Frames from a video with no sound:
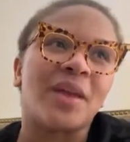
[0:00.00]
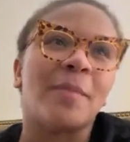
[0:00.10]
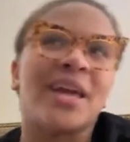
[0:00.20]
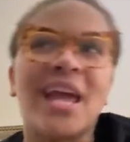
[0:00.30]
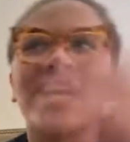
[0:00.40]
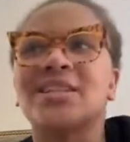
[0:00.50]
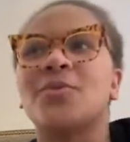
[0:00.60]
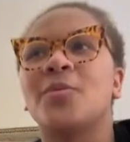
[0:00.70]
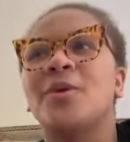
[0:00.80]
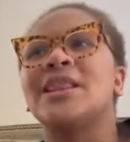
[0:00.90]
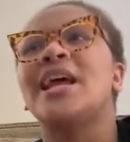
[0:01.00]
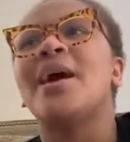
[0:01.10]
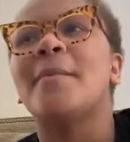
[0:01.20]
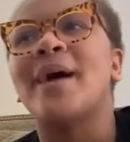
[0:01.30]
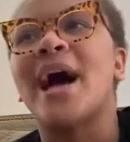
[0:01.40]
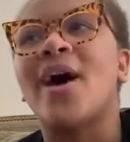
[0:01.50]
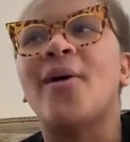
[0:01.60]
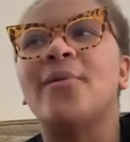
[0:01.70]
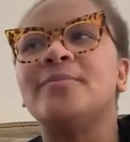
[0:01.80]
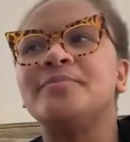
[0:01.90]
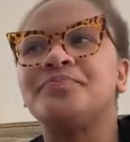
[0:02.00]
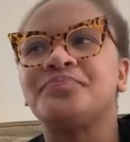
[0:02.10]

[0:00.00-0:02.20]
But yeah, so when we think about